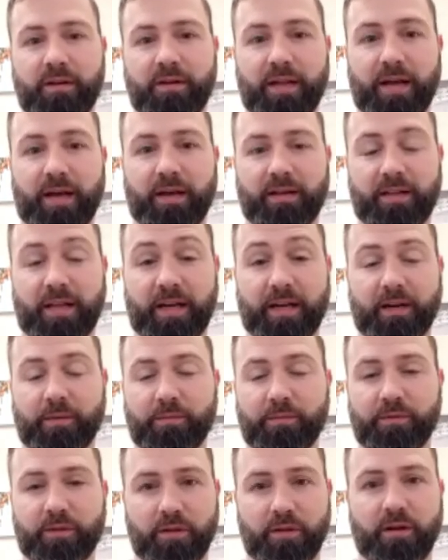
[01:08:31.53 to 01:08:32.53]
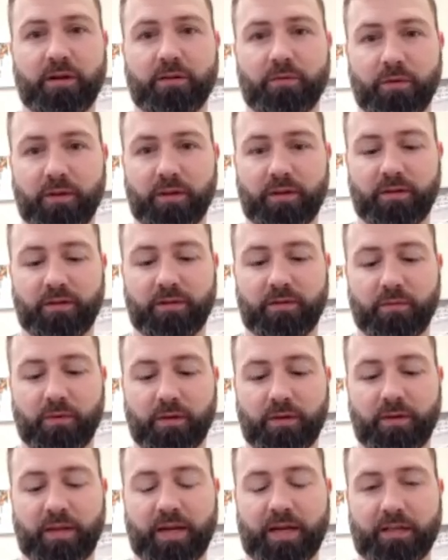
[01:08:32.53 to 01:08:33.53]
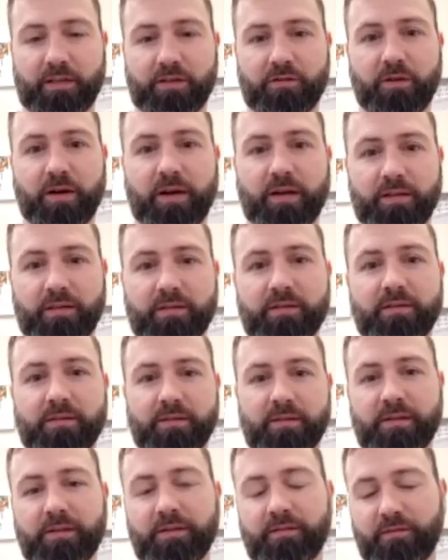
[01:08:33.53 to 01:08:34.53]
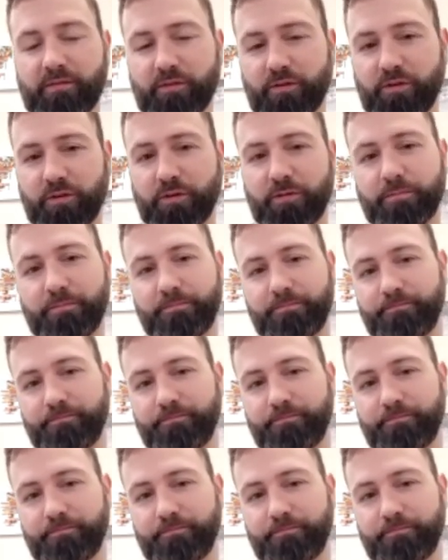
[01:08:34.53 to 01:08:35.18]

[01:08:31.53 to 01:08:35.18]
that that comes along with with that stress for sure.